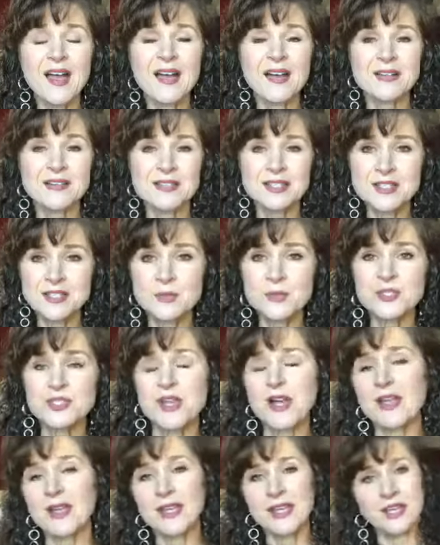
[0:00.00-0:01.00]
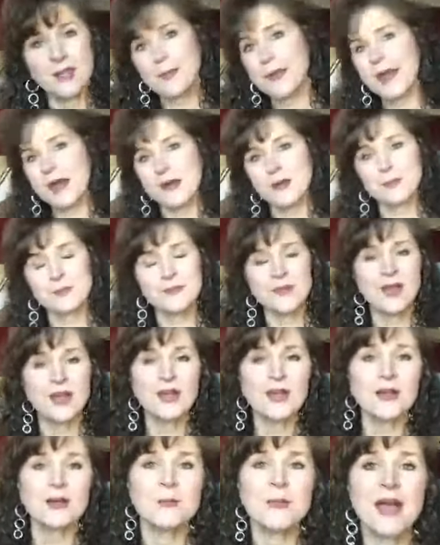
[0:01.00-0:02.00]
Uh, since we're talking about
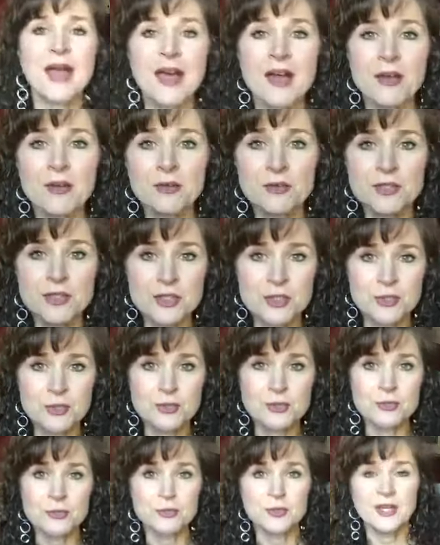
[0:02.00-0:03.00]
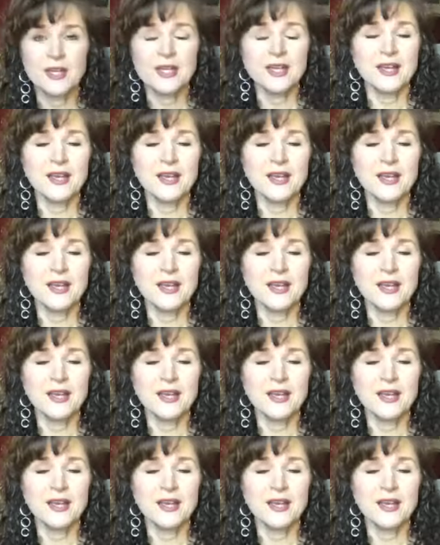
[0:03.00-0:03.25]
um, how to